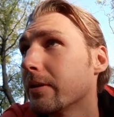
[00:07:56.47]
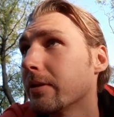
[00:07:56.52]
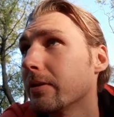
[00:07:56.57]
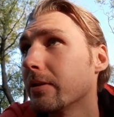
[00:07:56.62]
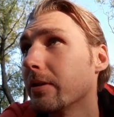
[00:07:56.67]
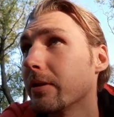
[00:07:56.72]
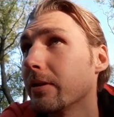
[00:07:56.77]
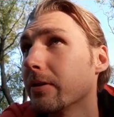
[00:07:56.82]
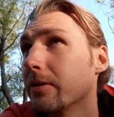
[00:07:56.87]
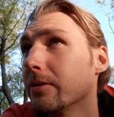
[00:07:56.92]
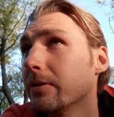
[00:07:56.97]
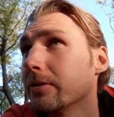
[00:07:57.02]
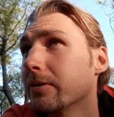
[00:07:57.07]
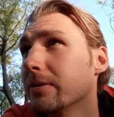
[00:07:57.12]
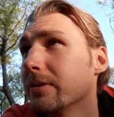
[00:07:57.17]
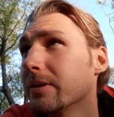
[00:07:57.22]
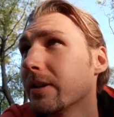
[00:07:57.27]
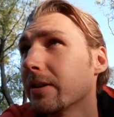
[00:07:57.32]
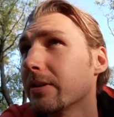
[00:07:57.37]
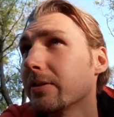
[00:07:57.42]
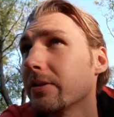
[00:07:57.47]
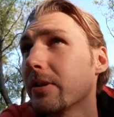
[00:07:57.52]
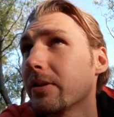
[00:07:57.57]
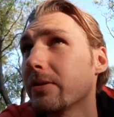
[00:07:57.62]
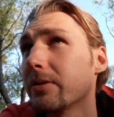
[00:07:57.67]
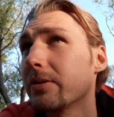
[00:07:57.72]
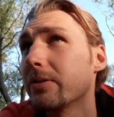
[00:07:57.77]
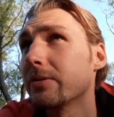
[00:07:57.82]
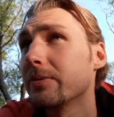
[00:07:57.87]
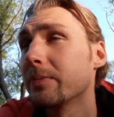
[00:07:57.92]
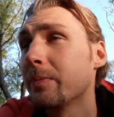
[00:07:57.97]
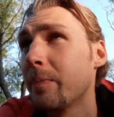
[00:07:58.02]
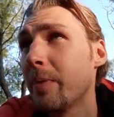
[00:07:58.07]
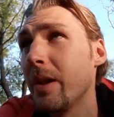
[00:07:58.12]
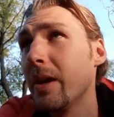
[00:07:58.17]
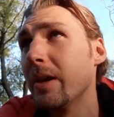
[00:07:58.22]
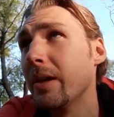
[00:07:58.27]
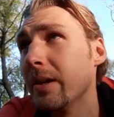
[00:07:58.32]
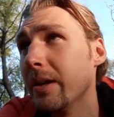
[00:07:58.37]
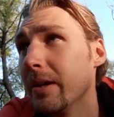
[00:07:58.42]
although it has not,
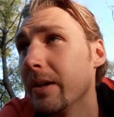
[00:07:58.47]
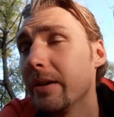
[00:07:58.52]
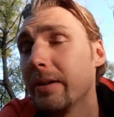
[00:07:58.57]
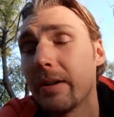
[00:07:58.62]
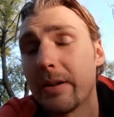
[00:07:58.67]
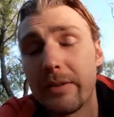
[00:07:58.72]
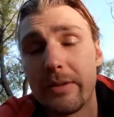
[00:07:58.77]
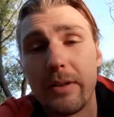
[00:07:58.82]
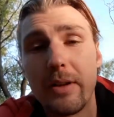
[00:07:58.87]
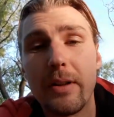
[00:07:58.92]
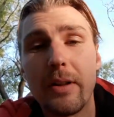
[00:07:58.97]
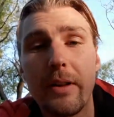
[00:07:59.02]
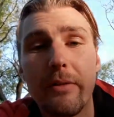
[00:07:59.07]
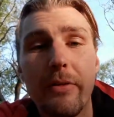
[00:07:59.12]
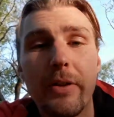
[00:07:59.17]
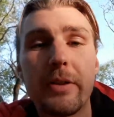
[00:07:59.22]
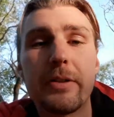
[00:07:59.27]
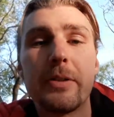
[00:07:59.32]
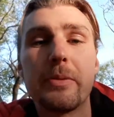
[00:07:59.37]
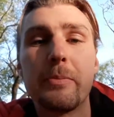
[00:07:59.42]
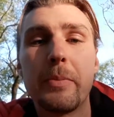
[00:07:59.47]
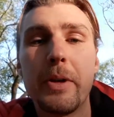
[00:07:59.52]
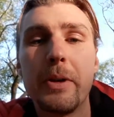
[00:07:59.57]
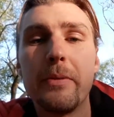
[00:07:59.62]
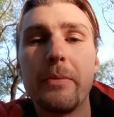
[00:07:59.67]
it has still affected me.